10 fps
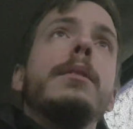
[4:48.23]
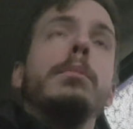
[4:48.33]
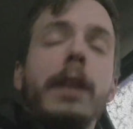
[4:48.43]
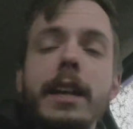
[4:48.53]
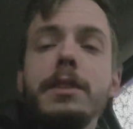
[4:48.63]

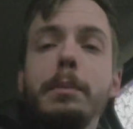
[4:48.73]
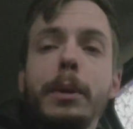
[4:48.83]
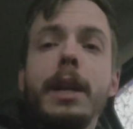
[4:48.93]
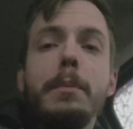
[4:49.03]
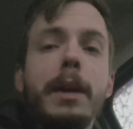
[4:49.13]
plays a
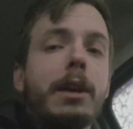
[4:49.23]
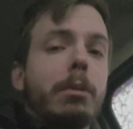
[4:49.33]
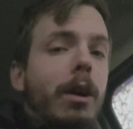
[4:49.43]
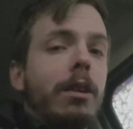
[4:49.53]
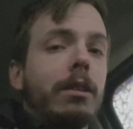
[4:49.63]
pretty big
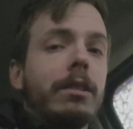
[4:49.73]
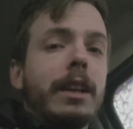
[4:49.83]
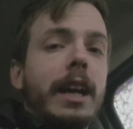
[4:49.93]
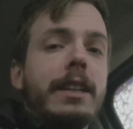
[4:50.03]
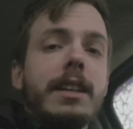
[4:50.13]
role
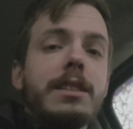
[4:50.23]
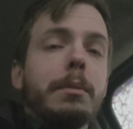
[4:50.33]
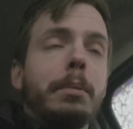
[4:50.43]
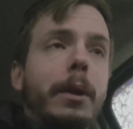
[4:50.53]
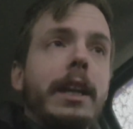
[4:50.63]
and does a
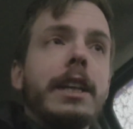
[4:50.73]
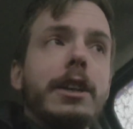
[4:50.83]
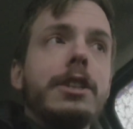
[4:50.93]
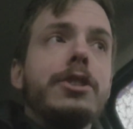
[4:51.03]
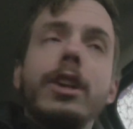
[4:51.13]
pretty
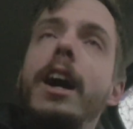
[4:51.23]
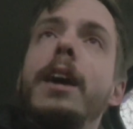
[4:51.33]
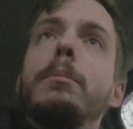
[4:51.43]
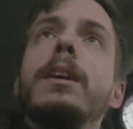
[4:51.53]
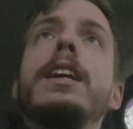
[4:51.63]
good
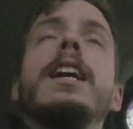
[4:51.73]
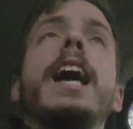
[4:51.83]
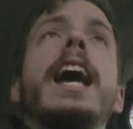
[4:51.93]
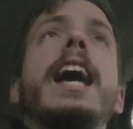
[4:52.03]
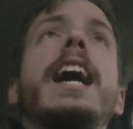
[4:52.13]
job.
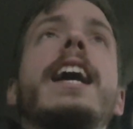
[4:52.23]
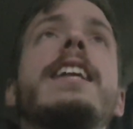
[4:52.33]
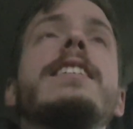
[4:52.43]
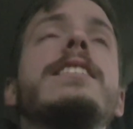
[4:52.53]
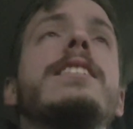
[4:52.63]

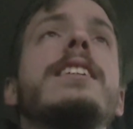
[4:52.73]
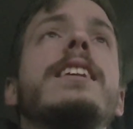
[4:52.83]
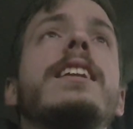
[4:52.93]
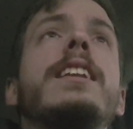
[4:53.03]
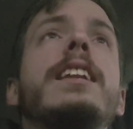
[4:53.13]
And
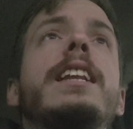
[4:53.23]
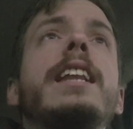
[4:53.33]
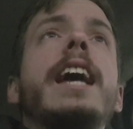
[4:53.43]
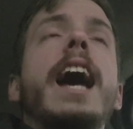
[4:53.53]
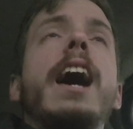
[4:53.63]
then
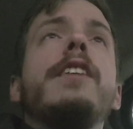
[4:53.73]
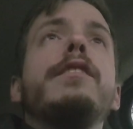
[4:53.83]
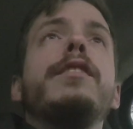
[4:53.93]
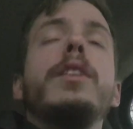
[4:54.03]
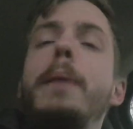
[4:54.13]
they have
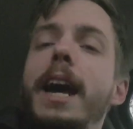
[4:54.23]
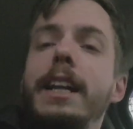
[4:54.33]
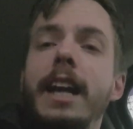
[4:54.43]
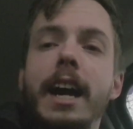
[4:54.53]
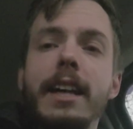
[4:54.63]
the
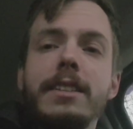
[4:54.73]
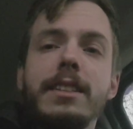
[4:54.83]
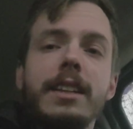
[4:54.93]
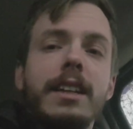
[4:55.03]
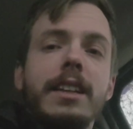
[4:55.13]
bad guys.
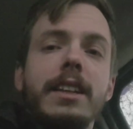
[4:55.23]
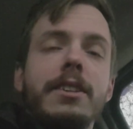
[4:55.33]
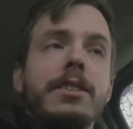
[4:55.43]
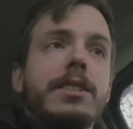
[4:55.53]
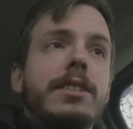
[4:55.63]

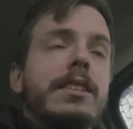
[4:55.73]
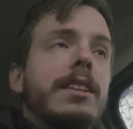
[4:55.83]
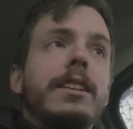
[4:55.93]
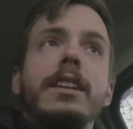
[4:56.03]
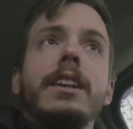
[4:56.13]
There's
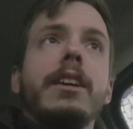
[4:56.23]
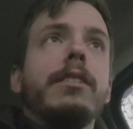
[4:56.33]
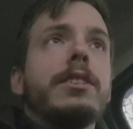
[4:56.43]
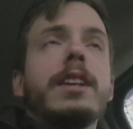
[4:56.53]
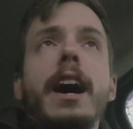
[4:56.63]

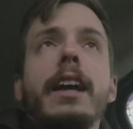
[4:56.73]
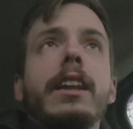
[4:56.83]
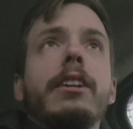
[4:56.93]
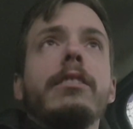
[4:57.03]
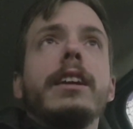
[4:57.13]

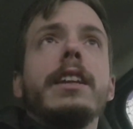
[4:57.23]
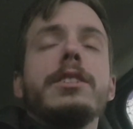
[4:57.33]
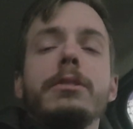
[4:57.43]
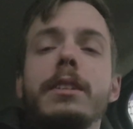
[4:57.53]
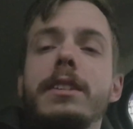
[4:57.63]
Kylo, and
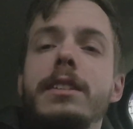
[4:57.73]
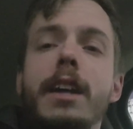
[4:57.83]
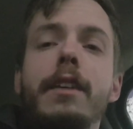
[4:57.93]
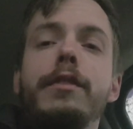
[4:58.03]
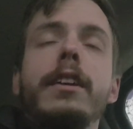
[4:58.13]
he's doing his
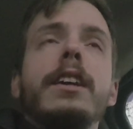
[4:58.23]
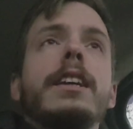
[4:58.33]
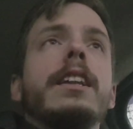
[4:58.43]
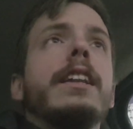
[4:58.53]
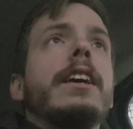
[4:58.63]
stuff.
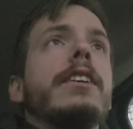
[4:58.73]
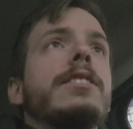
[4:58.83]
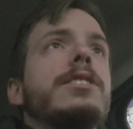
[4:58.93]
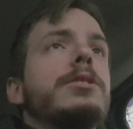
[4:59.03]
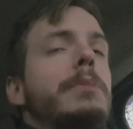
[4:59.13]

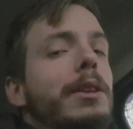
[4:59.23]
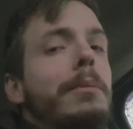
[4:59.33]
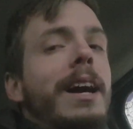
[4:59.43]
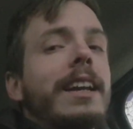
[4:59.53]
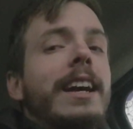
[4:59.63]
There's some other
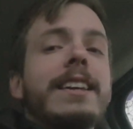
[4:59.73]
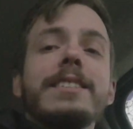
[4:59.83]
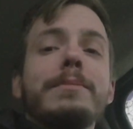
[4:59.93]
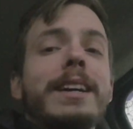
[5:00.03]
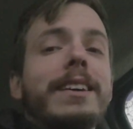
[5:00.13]
bad guys
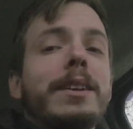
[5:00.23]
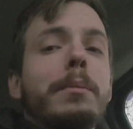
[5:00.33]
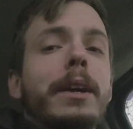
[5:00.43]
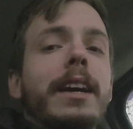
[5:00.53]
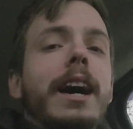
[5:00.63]
I'm not going to
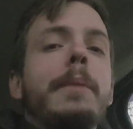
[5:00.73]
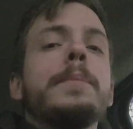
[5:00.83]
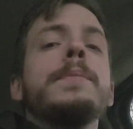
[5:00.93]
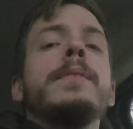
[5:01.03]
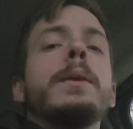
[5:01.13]
bring
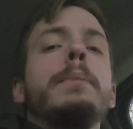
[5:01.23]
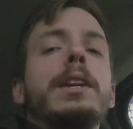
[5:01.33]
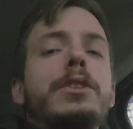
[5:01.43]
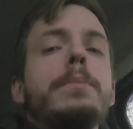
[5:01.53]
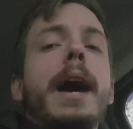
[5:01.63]
up, but
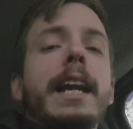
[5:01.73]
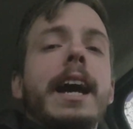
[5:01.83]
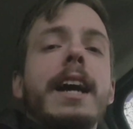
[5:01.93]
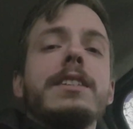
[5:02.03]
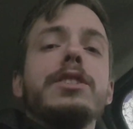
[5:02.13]
new bad
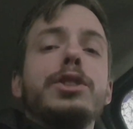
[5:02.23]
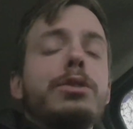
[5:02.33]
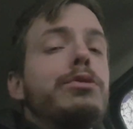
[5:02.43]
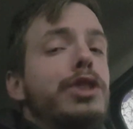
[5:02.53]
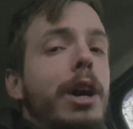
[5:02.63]
guys
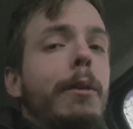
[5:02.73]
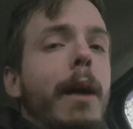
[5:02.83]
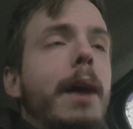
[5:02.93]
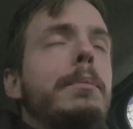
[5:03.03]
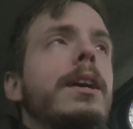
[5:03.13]
do show
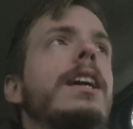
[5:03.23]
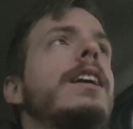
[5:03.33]
up,